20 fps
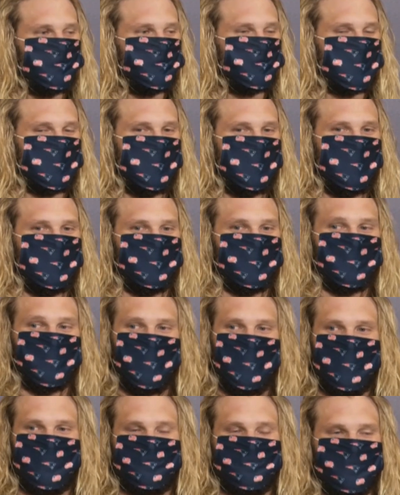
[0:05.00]
It was a
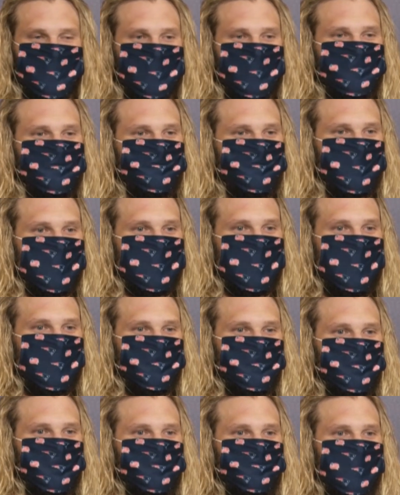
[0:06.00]
lot of fun being
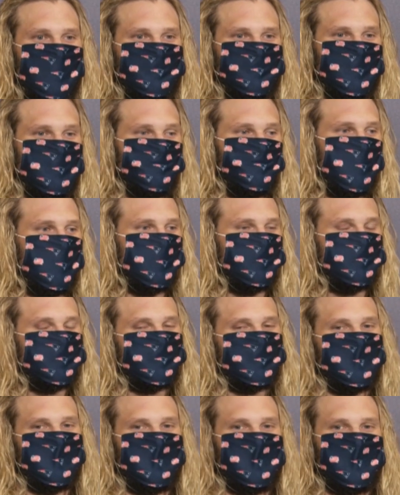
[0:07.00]
out there with my
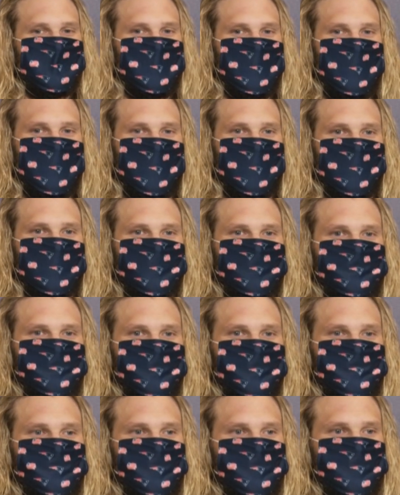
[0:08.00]
teammates, and
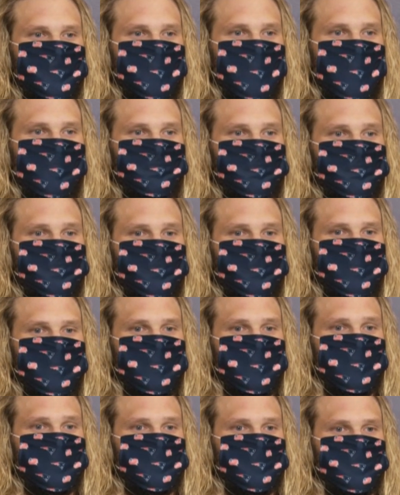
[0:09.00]
just the
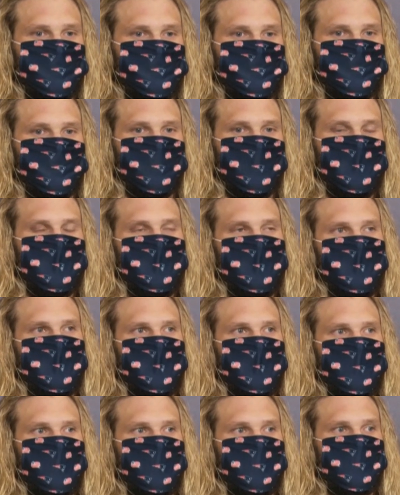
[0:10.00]
opportunity to
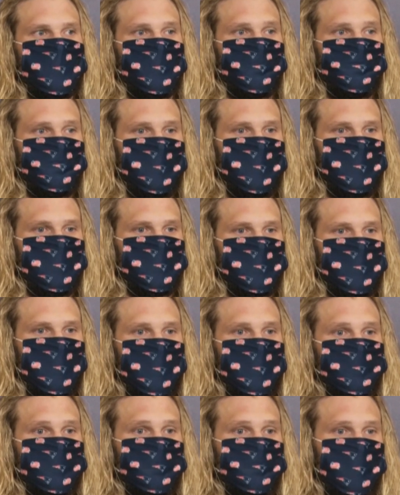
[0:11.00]
compete
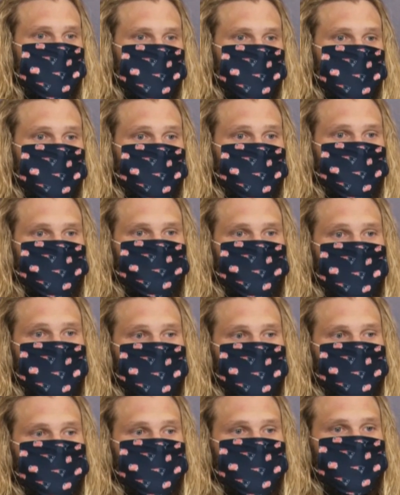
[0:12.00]
at the pinnacle of
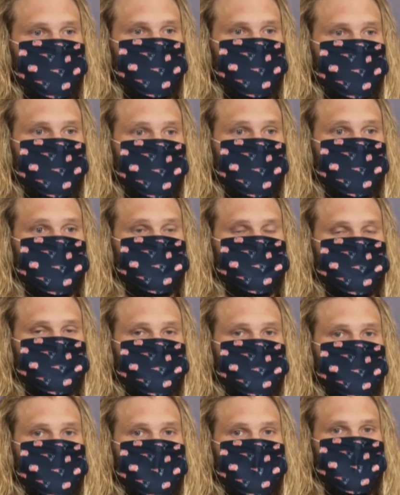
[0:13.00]
anything
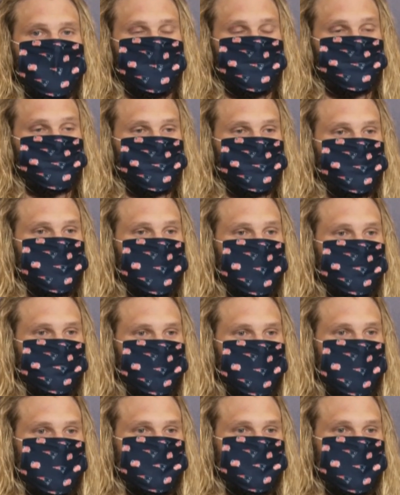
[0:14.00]
is truly a
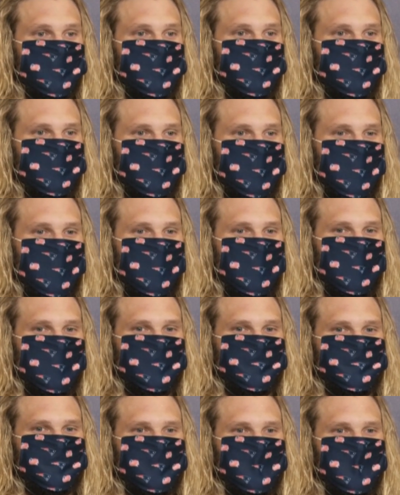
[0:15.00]
blessing.
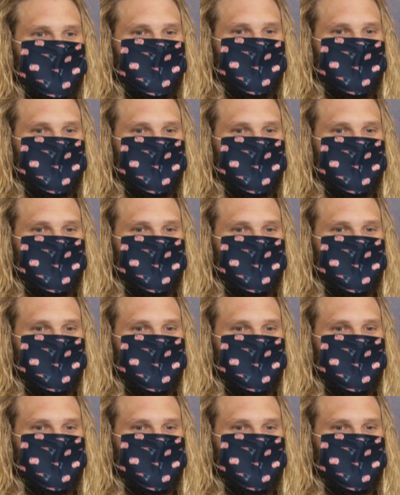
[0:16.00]
And